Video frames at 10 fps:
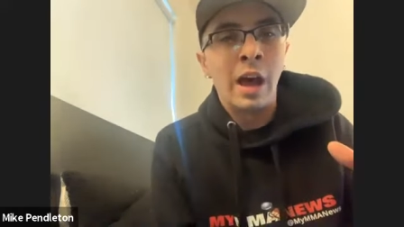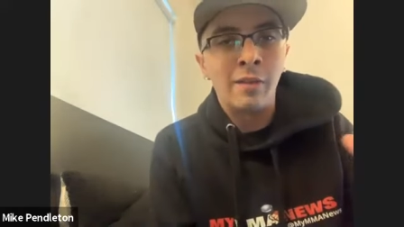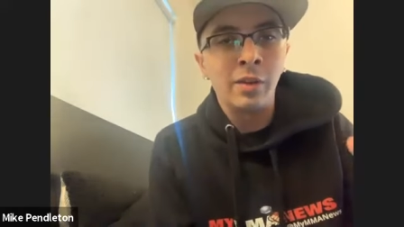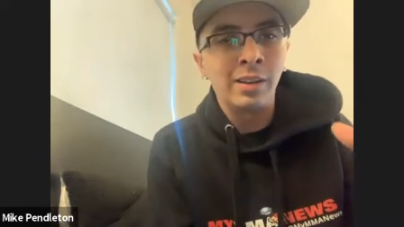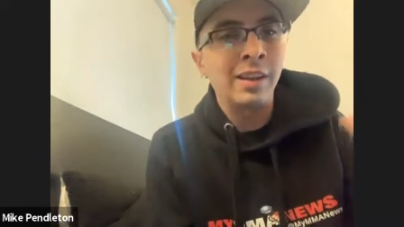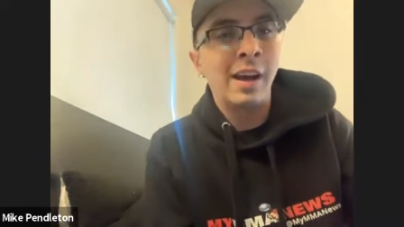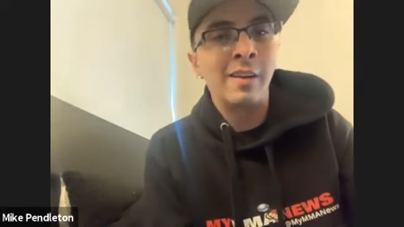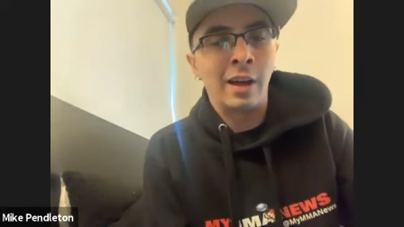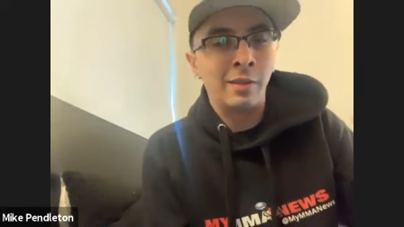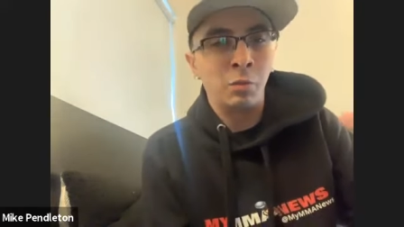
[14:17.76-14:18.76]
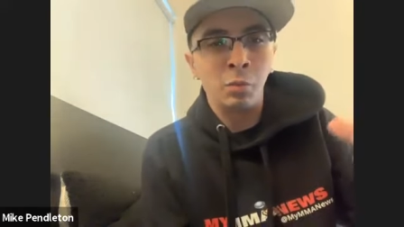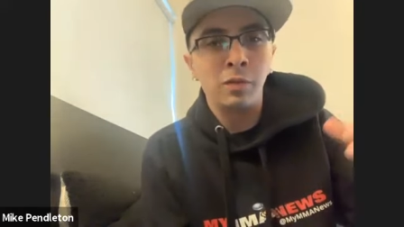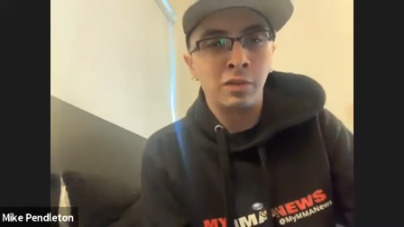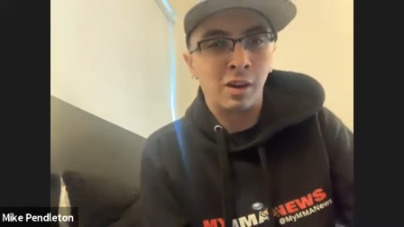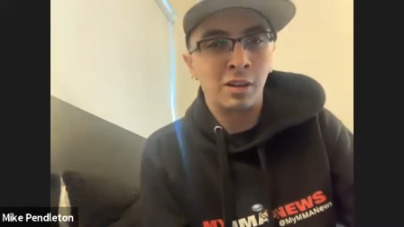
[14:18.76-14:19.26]
everything
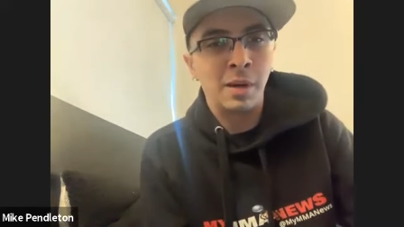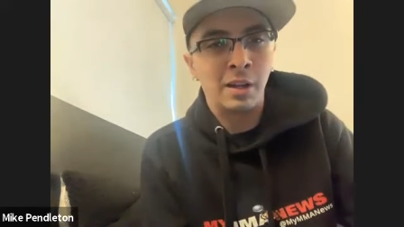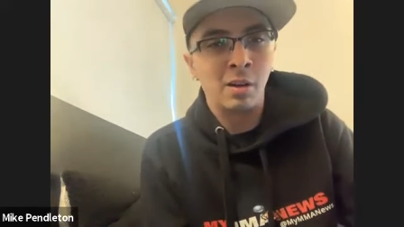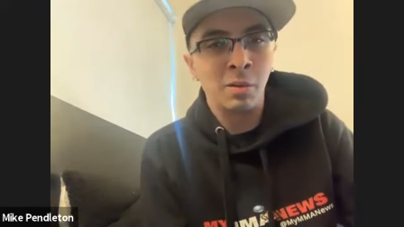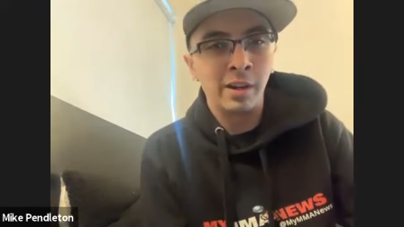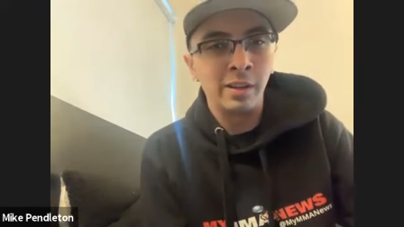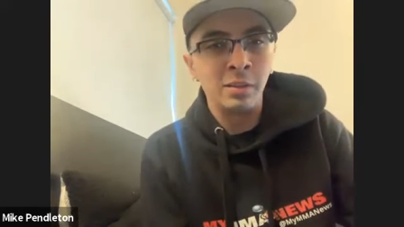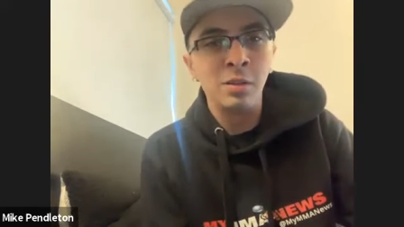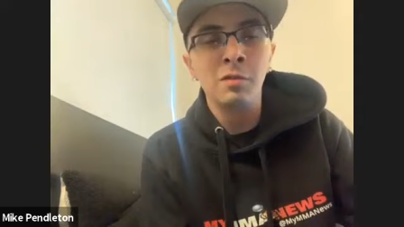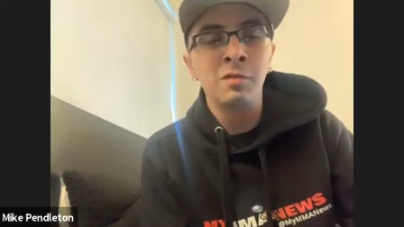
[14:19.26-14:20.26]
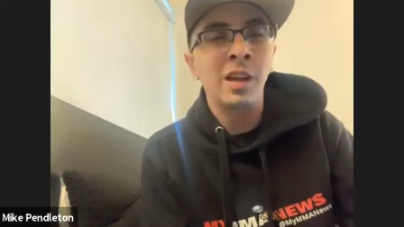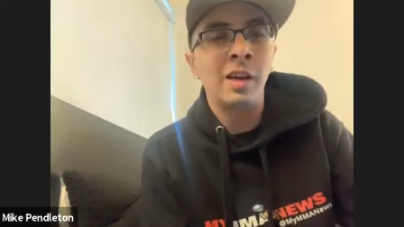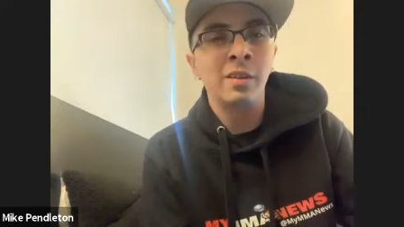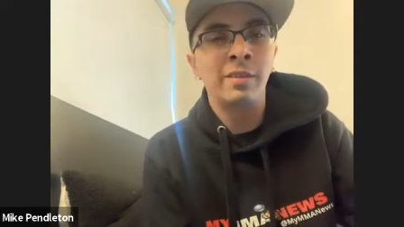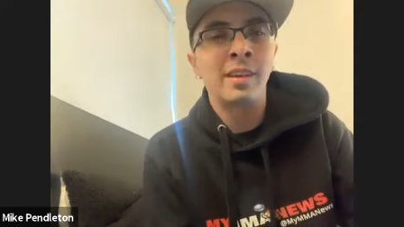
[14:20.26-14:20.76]
we've talked about already, you've
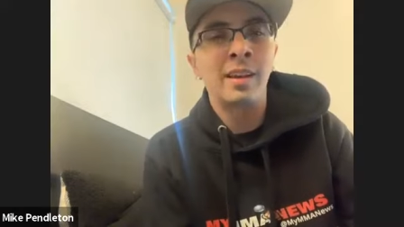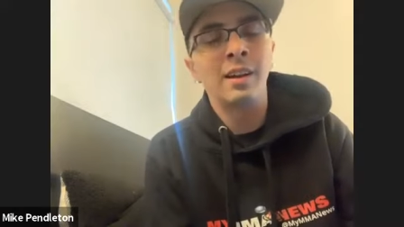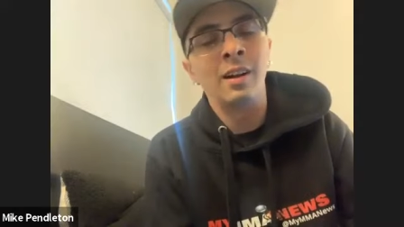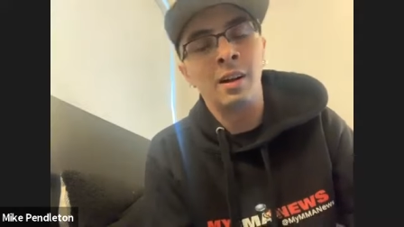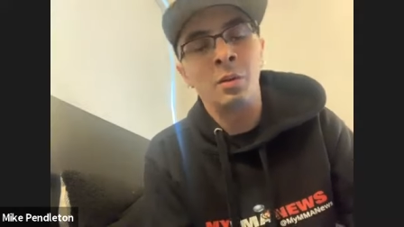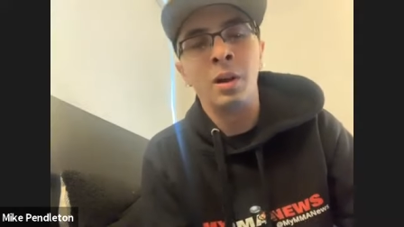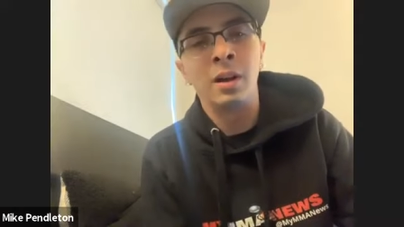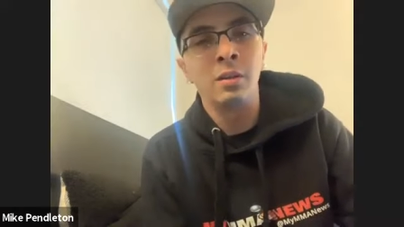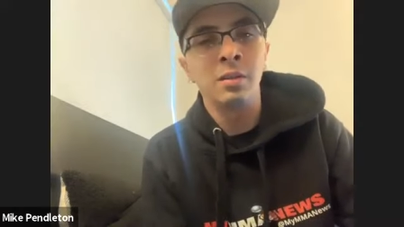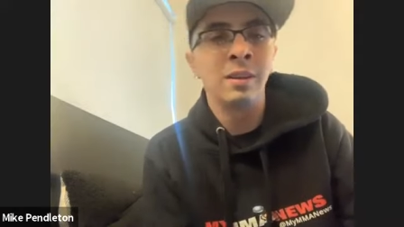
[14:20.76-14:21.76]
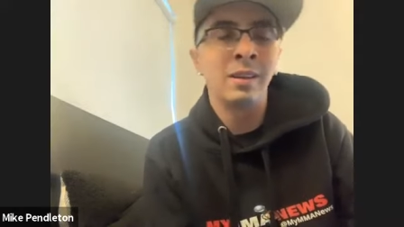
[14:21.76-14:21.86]
never said, oh, well,